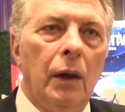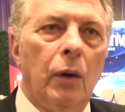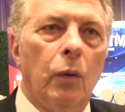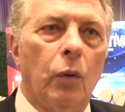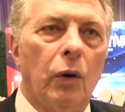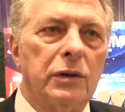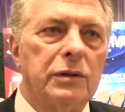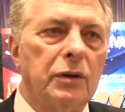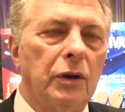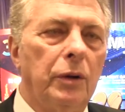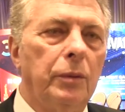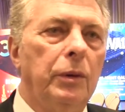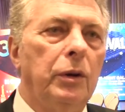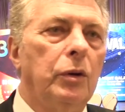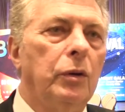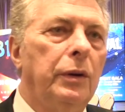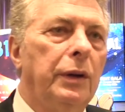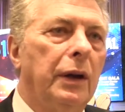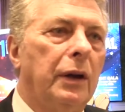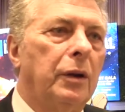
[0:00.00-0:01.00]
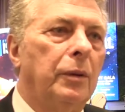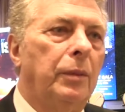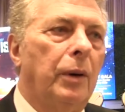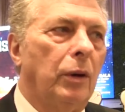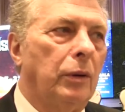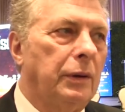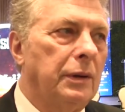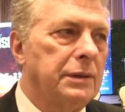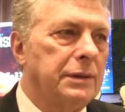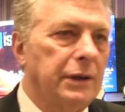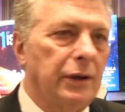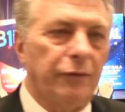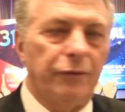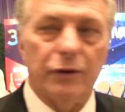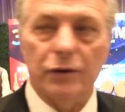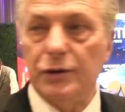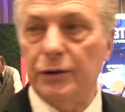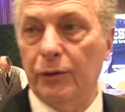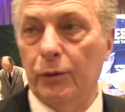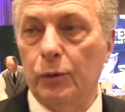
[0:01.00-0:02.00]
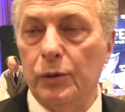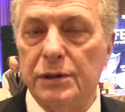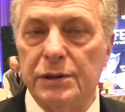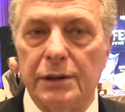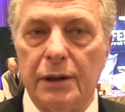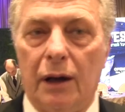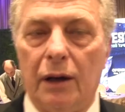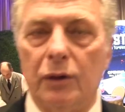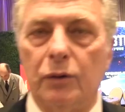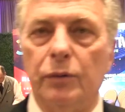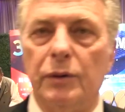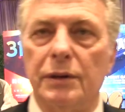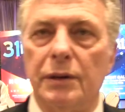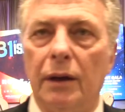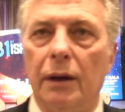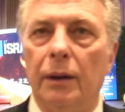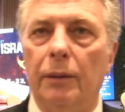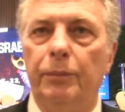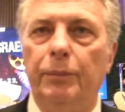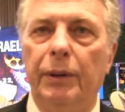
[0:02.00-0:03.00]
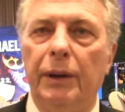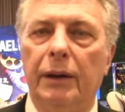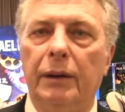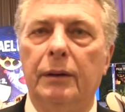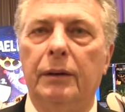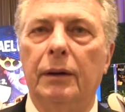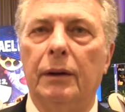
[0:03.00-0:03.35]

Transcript: What's going to be unique about this year? First of all, we start with a big